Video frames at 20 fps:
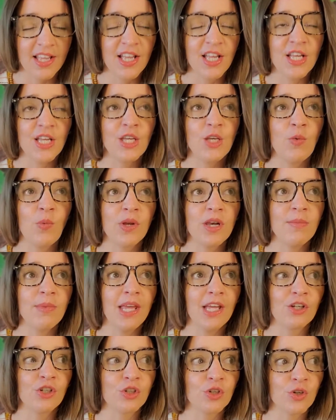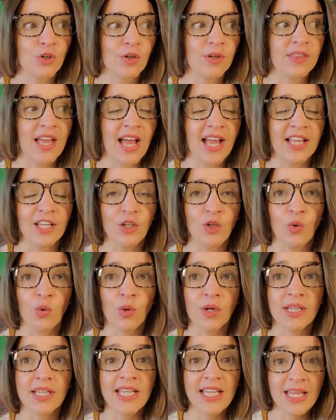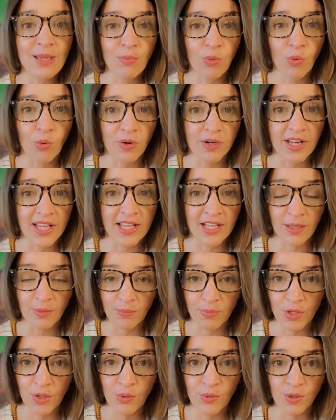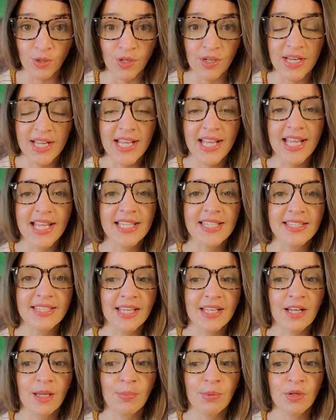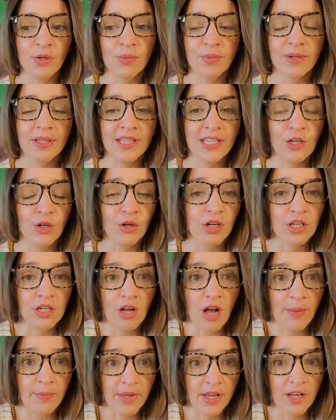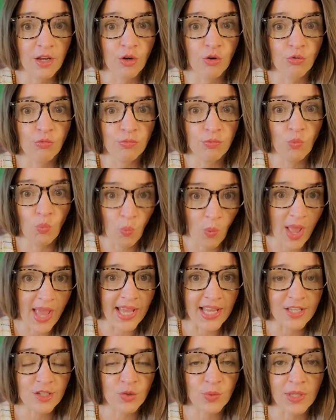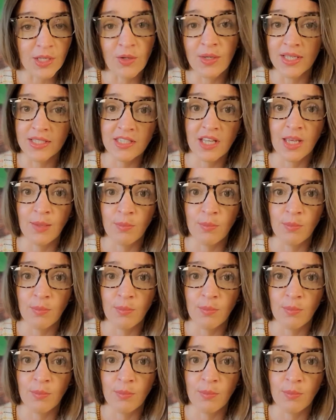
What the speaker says: You want to make sure that your keyboard and computer is set up in a really ergonomic way so that you can type